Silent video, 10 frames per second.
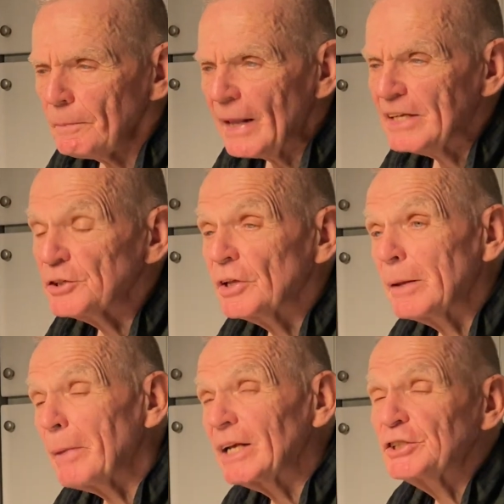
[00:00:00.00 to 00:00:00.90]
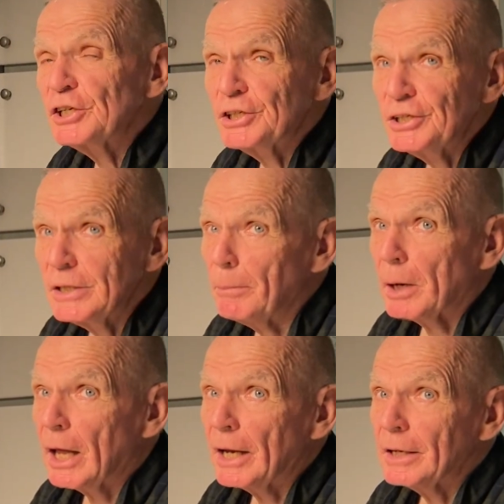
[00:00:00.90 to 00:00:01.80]
and so they might just
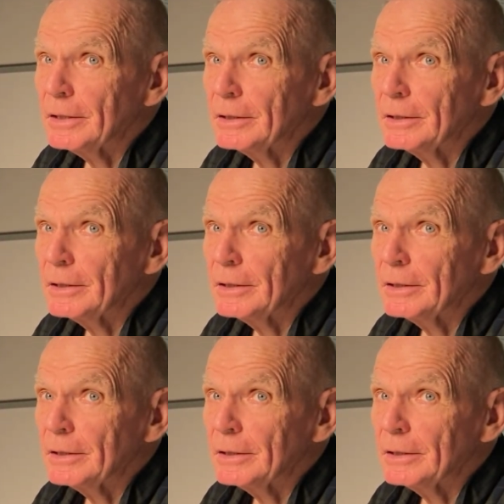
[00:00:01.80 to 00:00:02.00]
nibble on it.